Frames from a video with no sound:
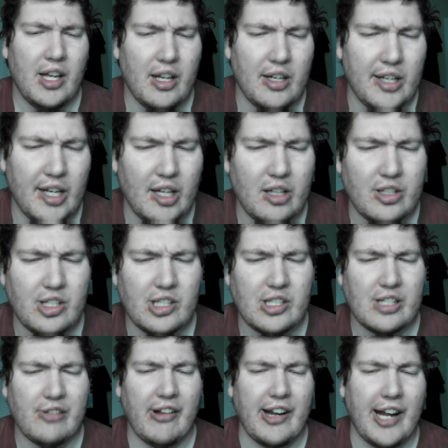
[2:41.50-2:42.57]

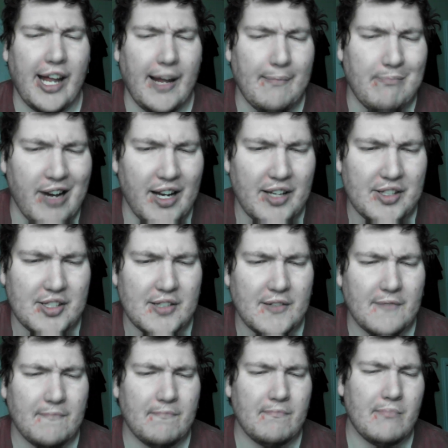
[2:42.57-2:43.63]
Intelligence, 3.5 brains.
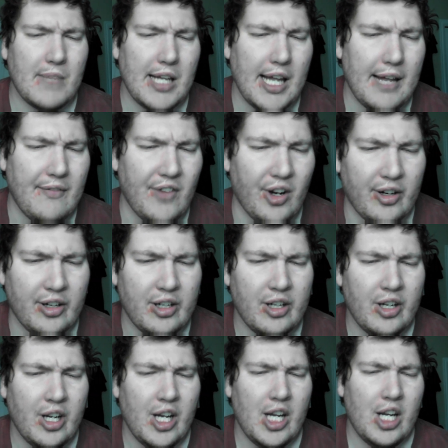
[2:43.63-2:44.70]
Behavior.
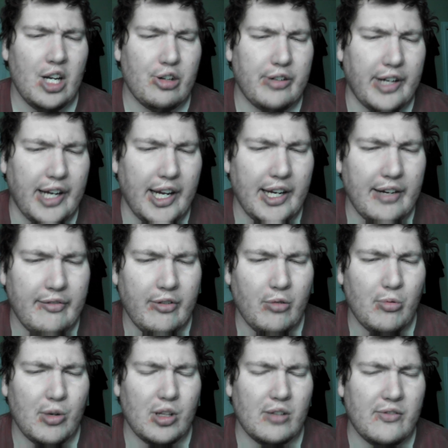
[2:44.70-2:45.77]
Creative,
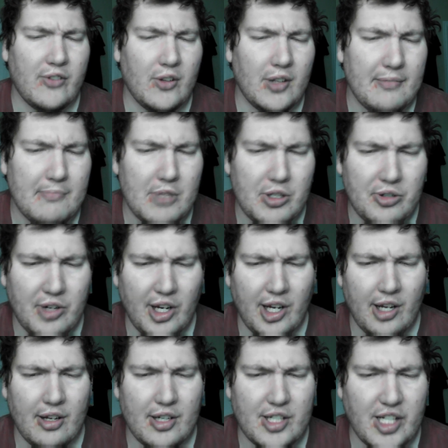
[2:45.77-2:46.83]
willful, and
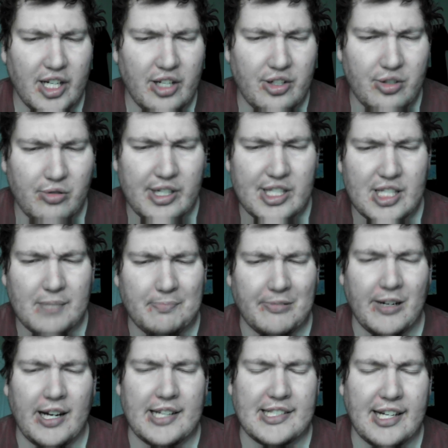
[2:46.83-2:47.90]
moody. She enjoys
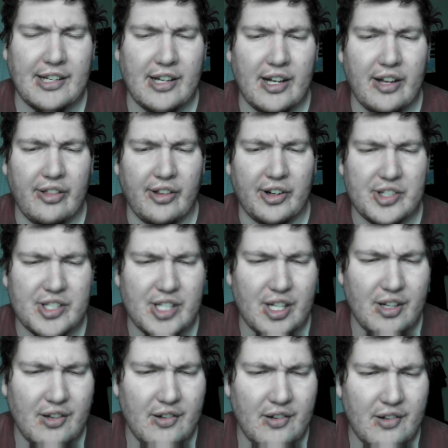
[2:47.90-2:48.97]
surprising
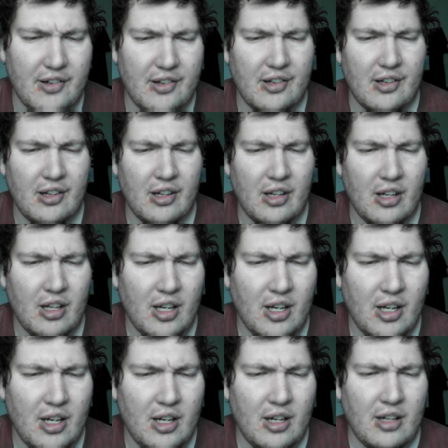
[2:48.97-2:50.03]
others.
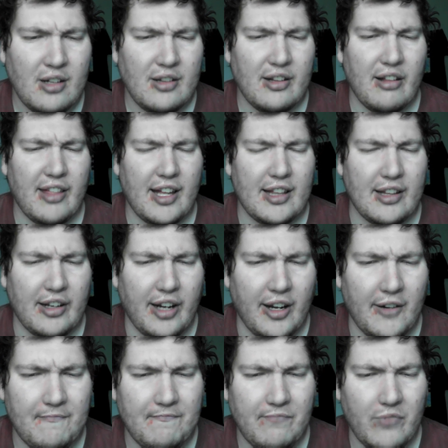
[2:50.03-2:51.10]
Lethality.
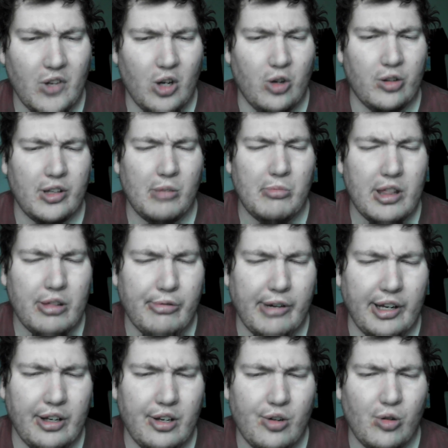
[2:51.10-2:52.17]
Only when
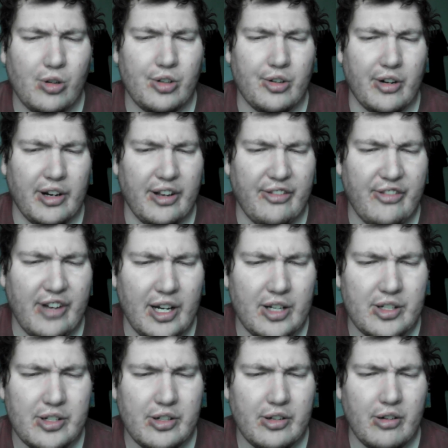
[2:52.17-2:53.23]
threatened or during a
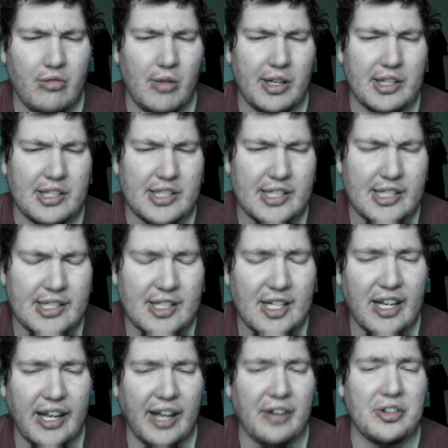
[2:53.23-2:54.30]
fight. Weaknesses,
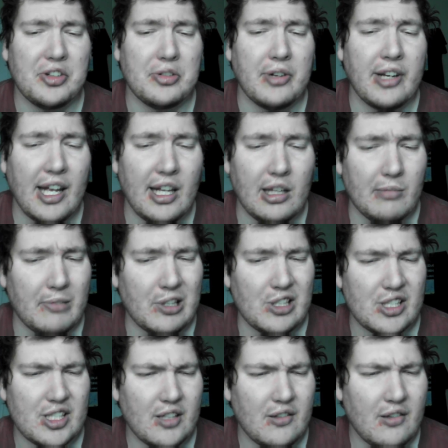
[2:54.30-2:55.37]
countering
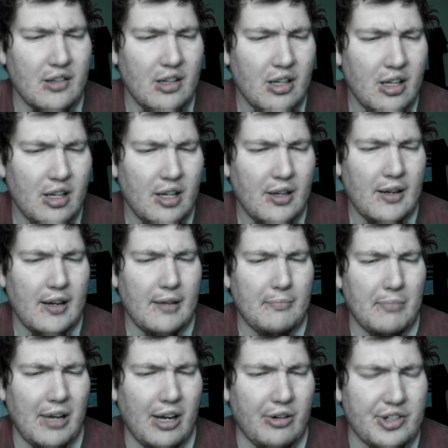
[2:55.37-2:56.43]
elements.
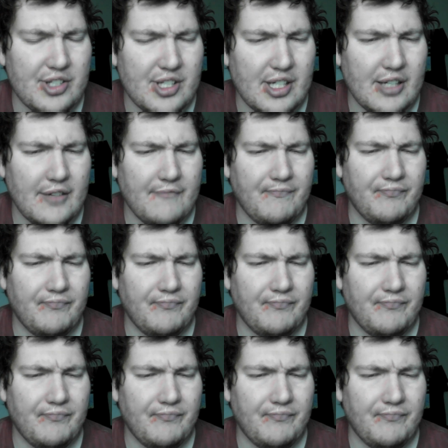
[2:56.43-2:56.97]
Powers.